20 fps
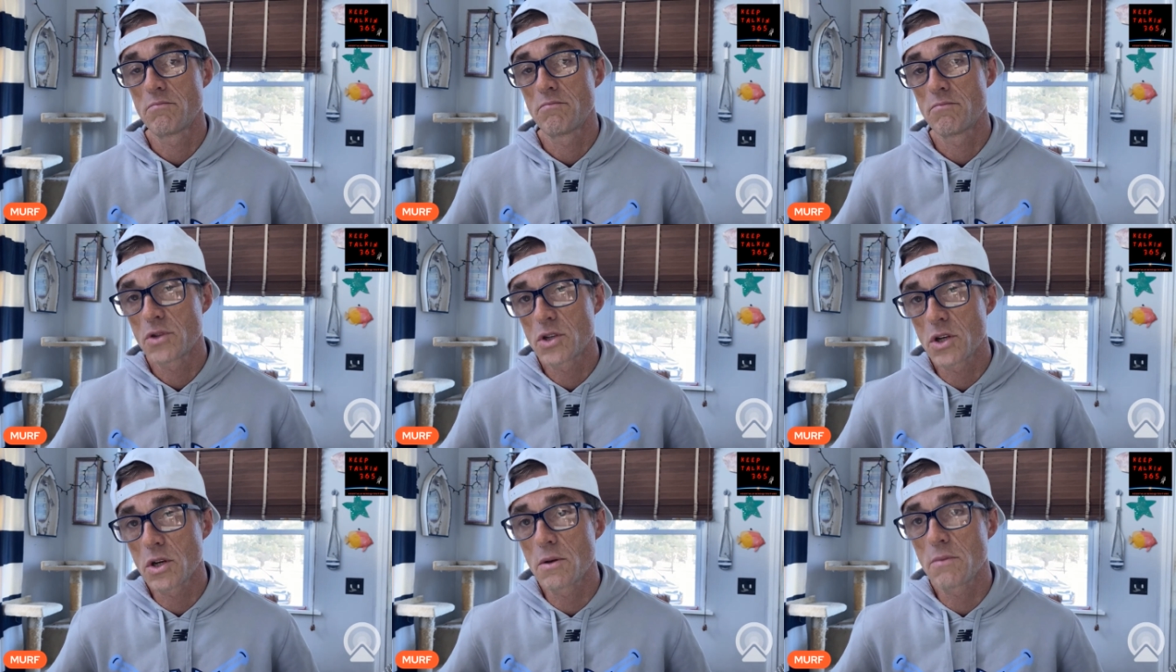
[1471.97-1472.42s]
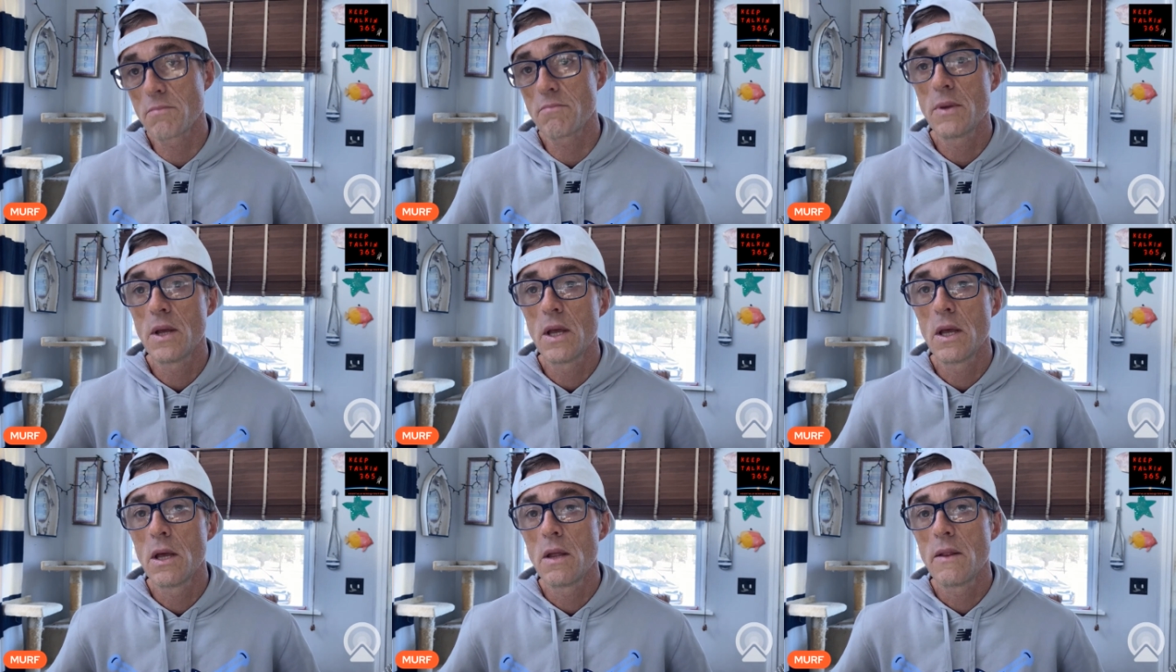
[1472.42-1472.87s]
So
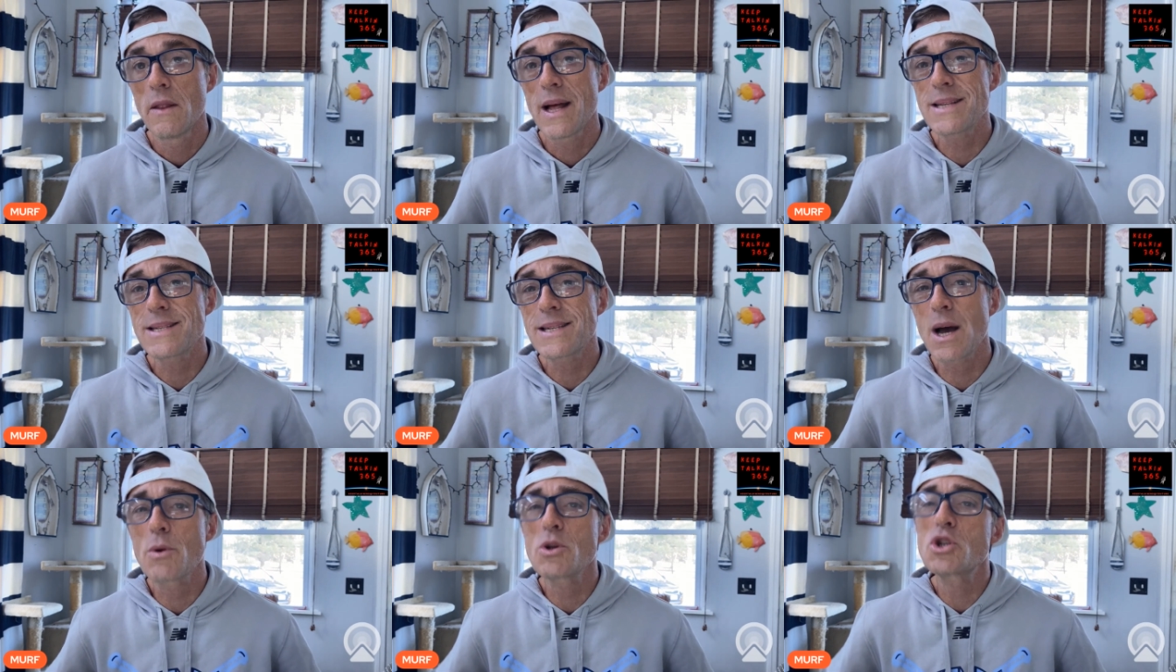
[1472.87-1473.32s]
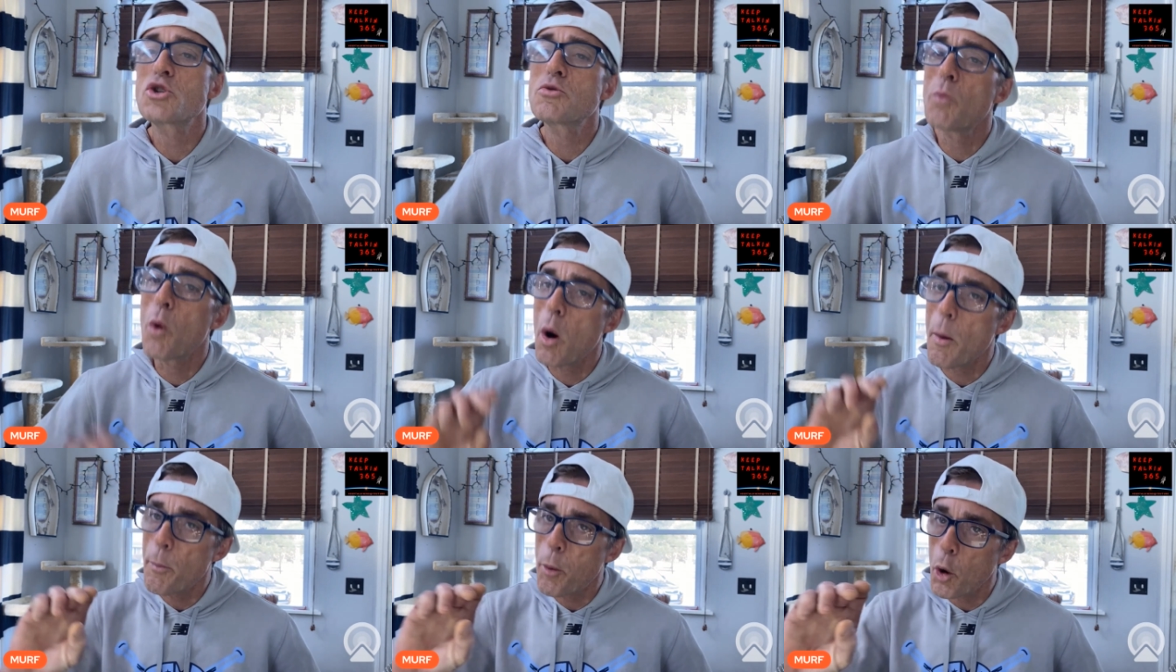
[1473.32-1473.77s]
that's how a
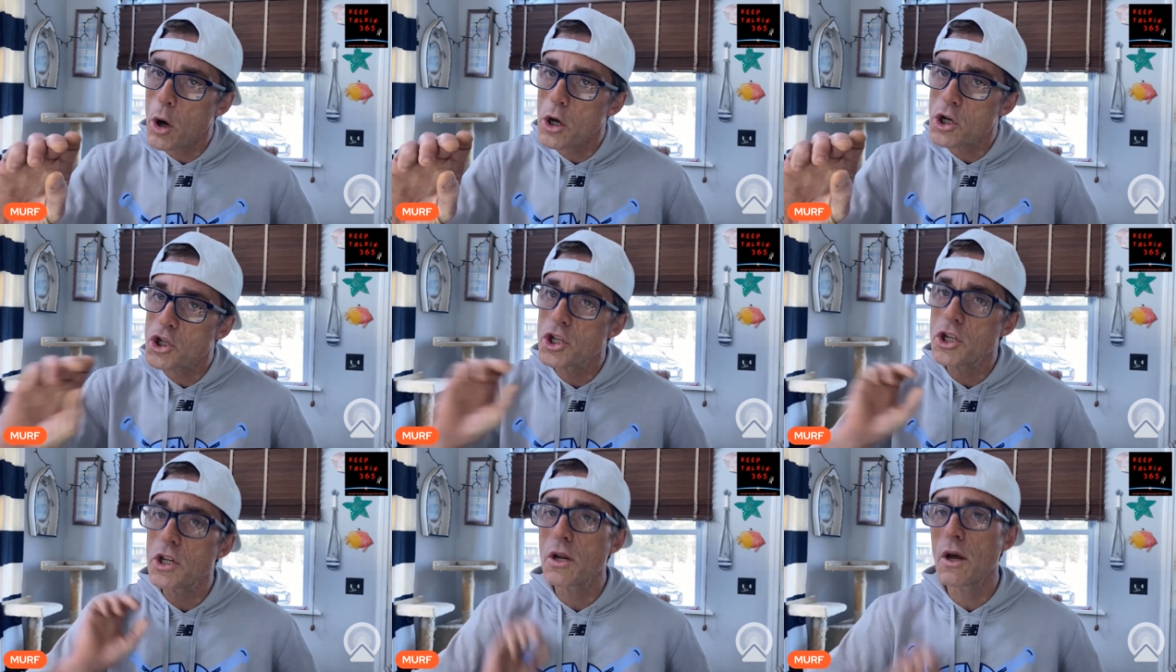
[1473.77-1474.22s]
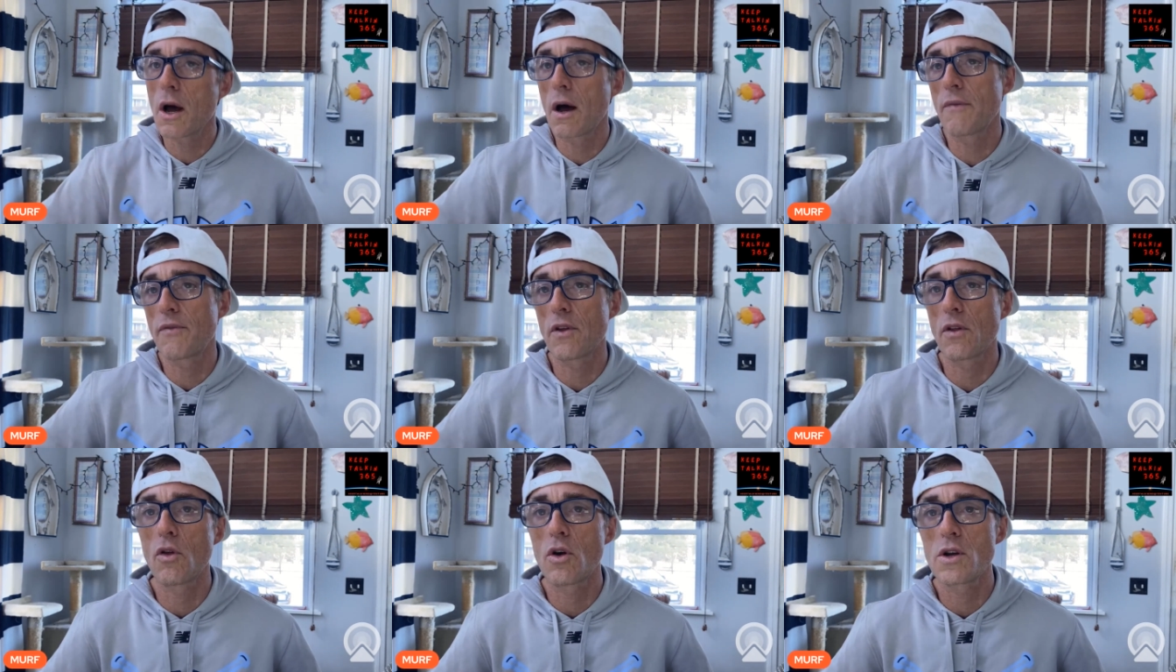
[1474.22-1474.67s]
small portion
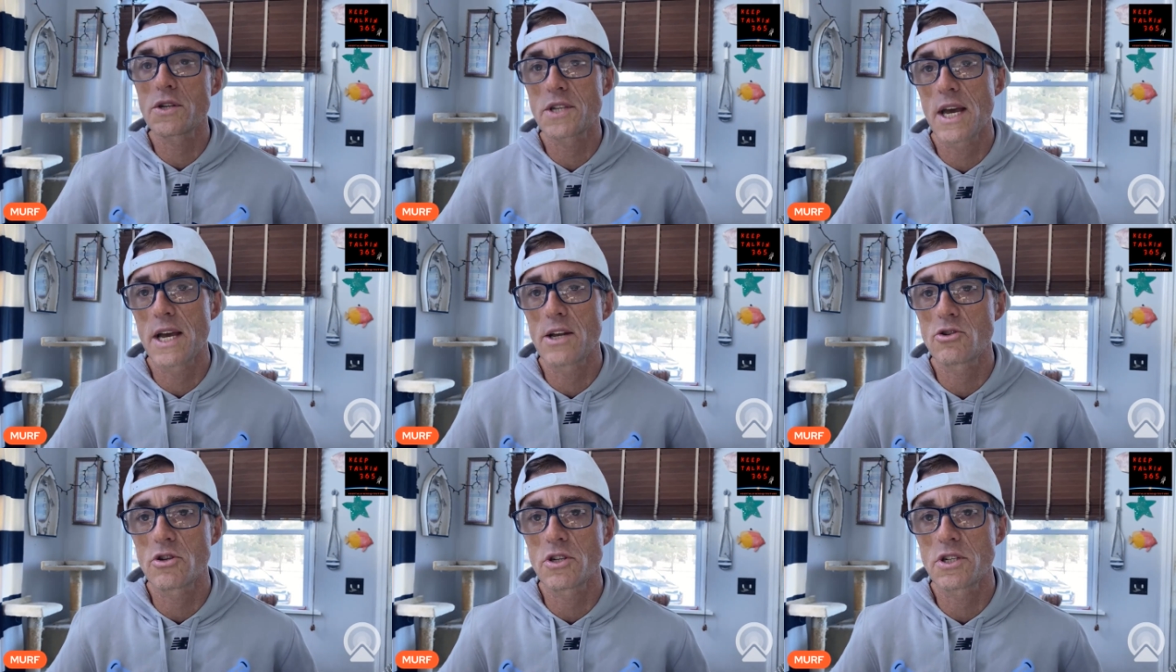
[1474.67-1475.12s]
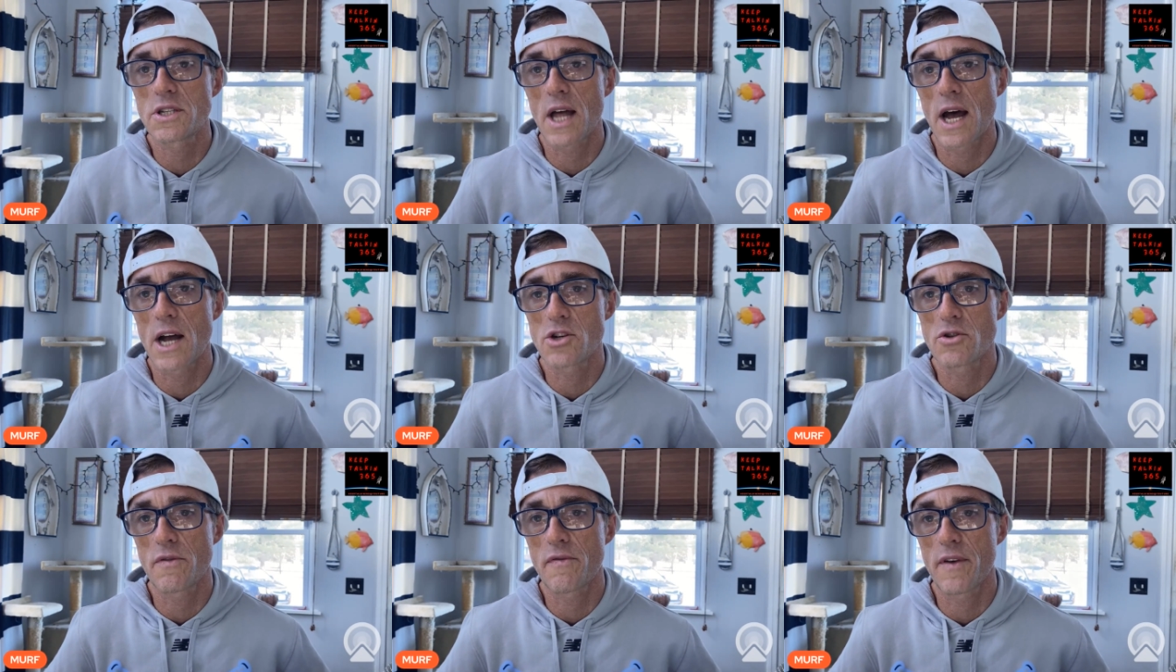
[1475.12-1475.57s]
of the Los Angeles
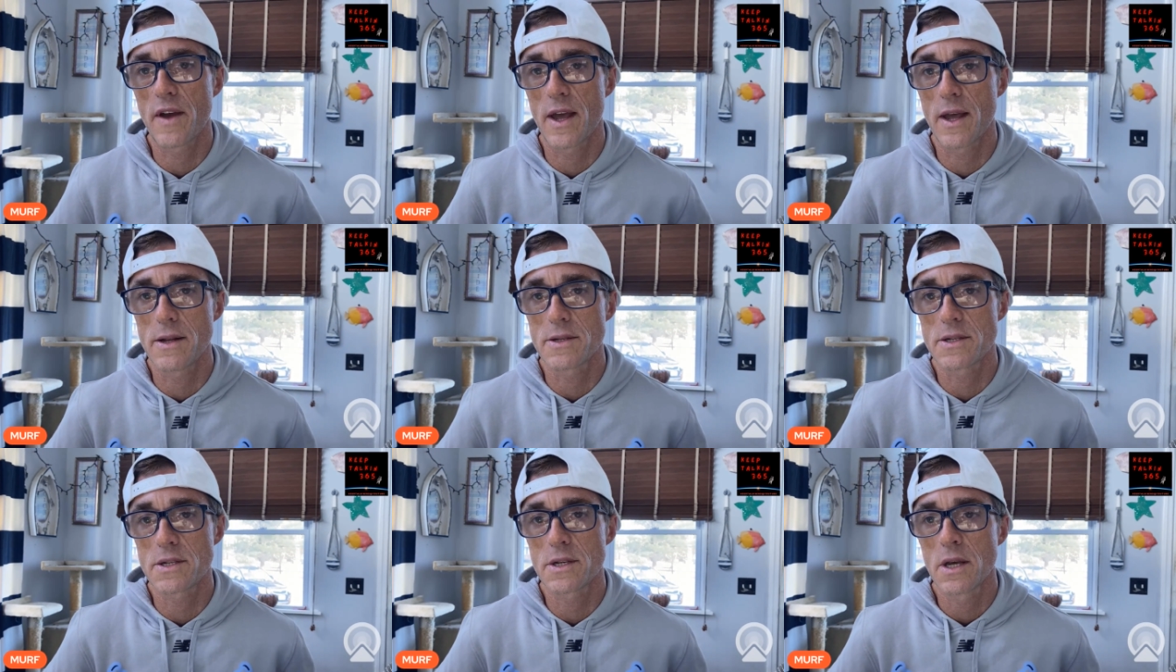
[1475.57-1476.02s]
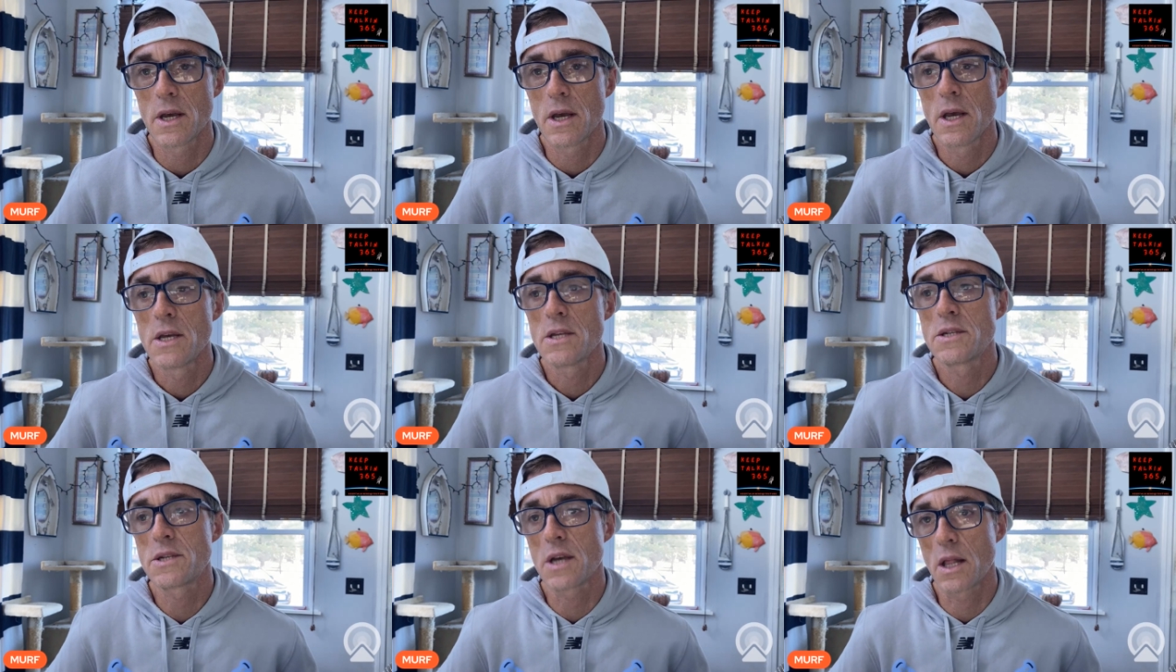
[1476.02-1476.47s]
Dodger fans
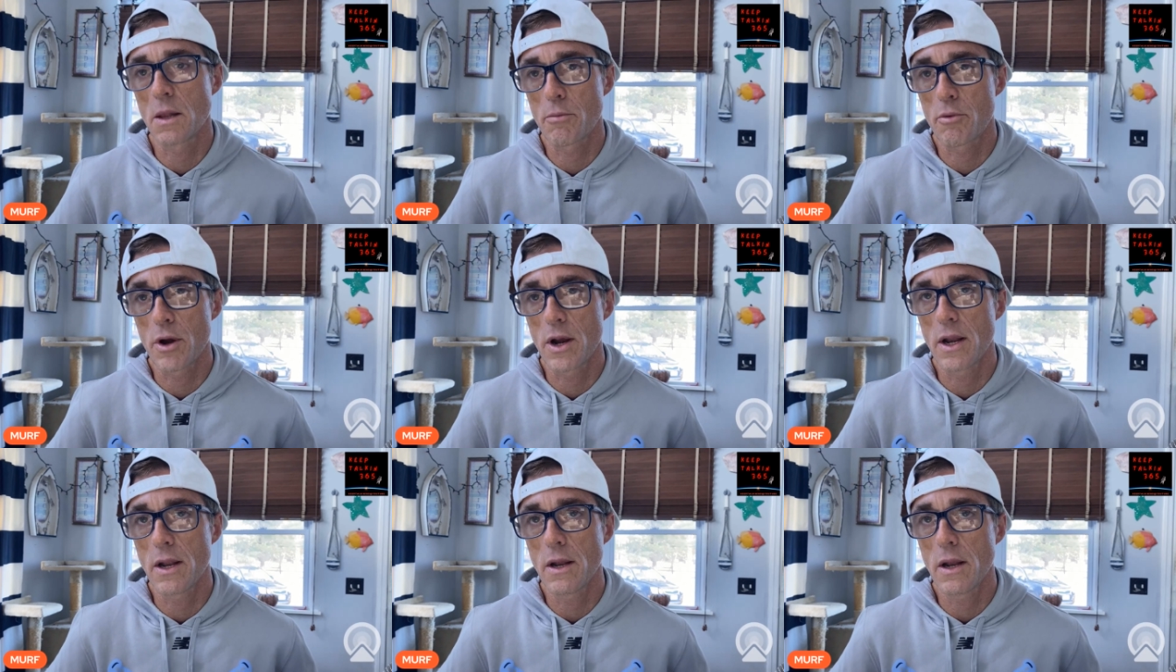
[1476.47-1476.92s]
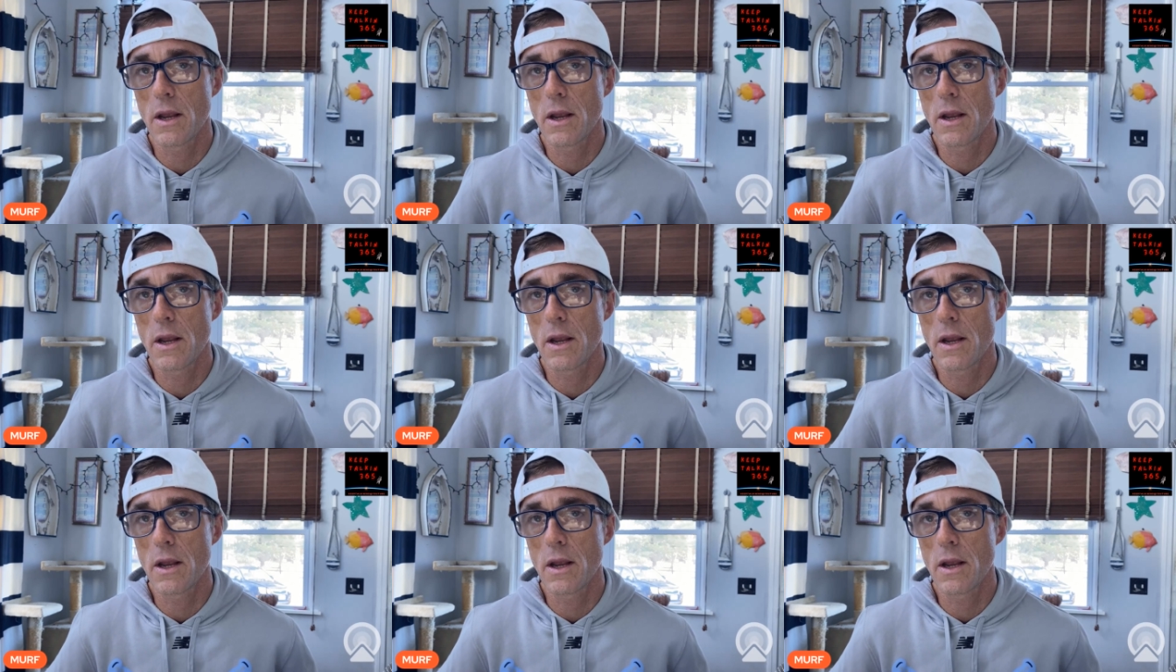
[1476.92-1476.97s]
celebrated.